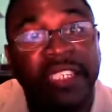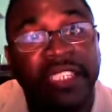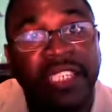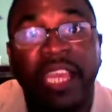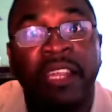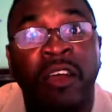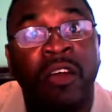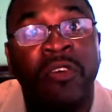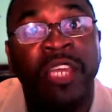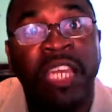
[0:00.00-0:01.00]
is seeing
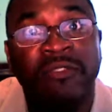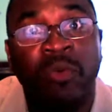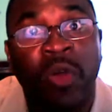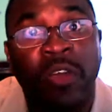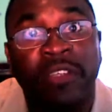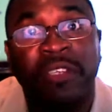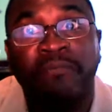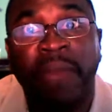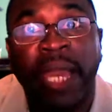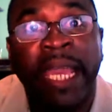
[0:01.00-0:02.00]
all the evil works
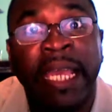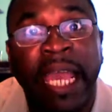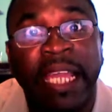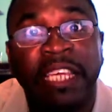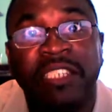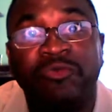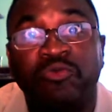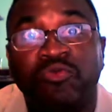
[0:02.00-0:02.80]
of man, and he's